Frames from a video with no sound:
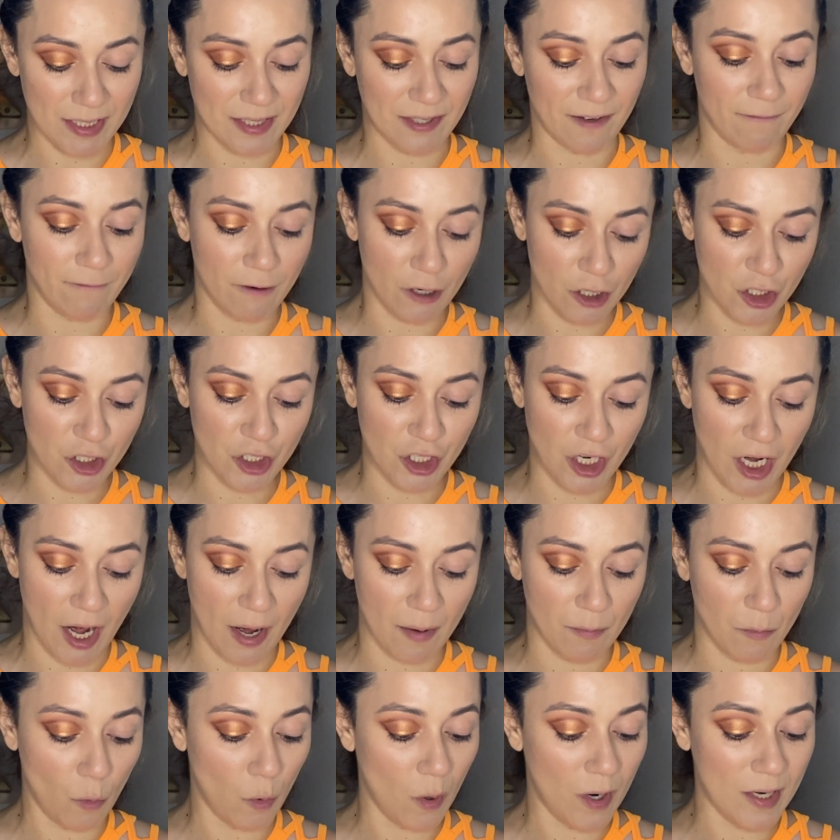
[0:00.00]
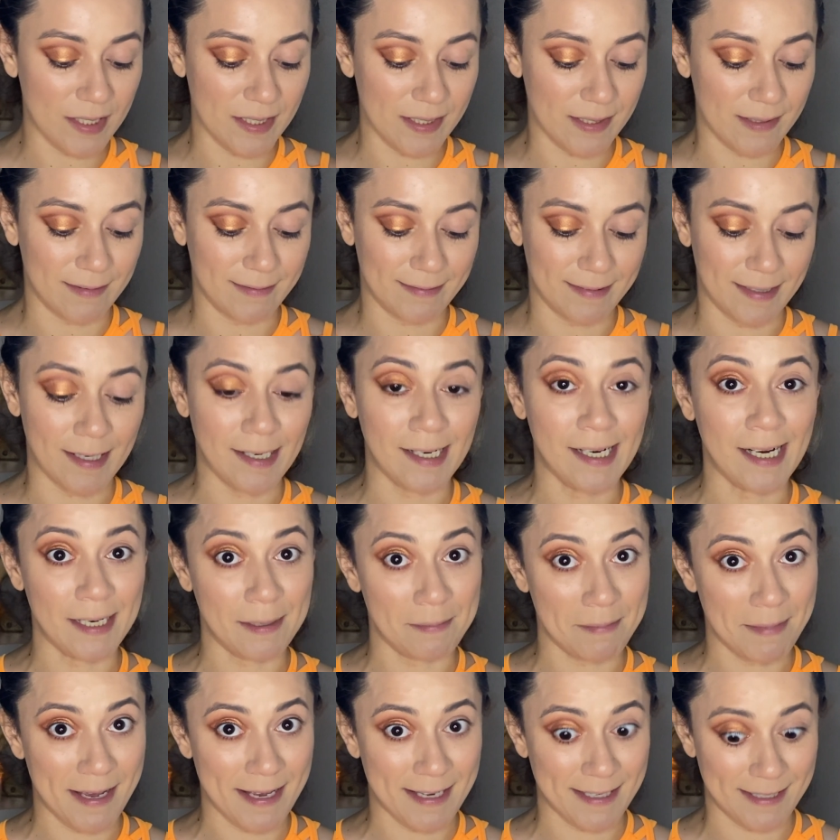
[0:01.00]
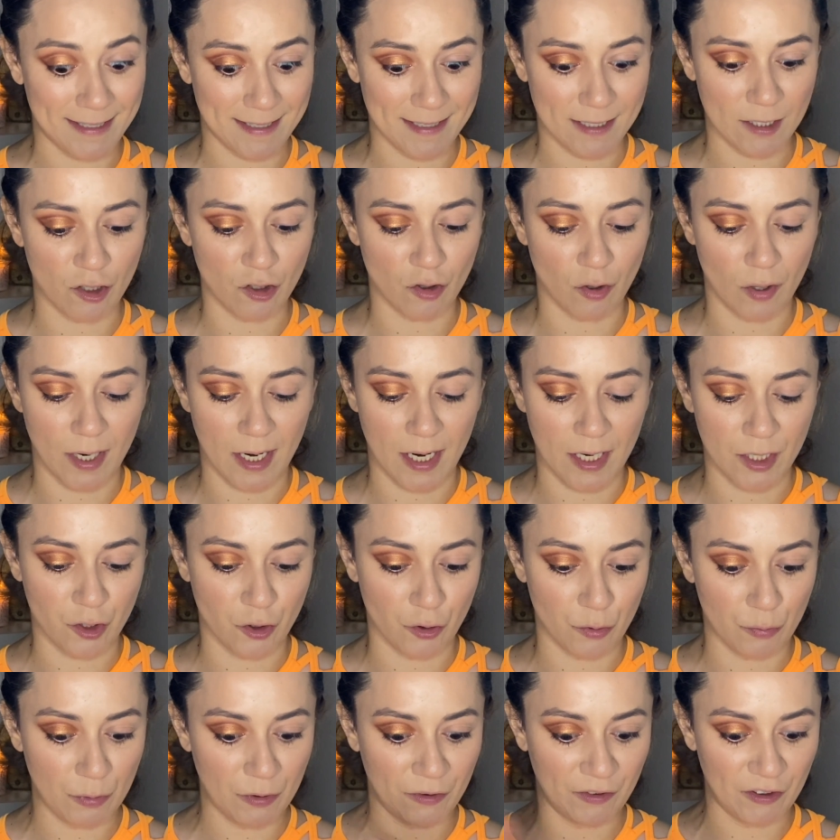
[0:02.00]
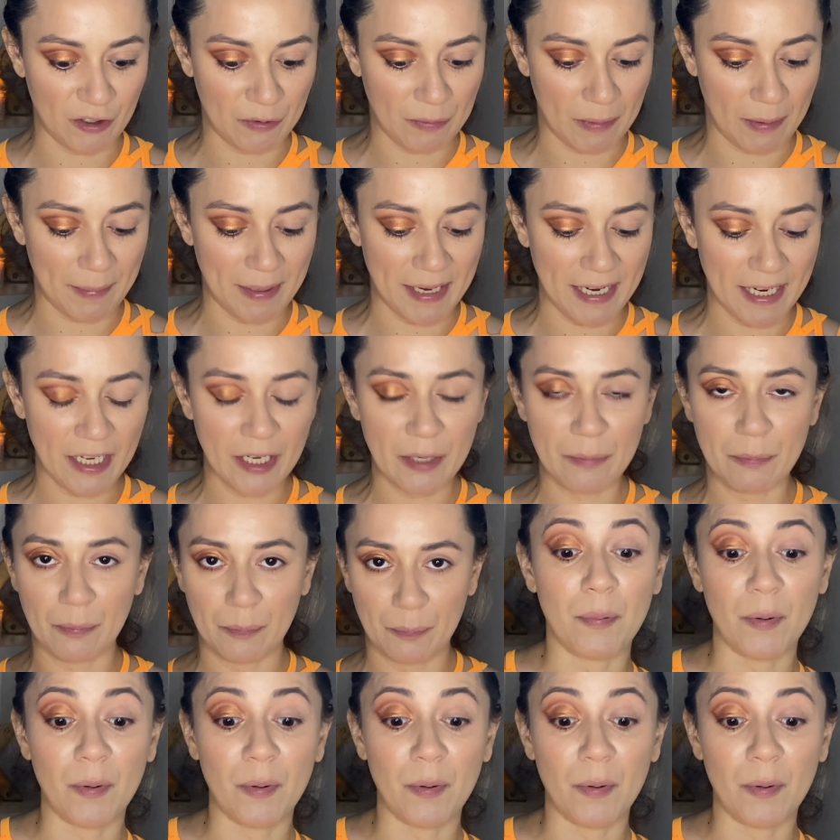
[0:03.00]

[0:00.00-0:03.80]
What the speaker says: The first time was a hot mess, so I had to remove all my makeup,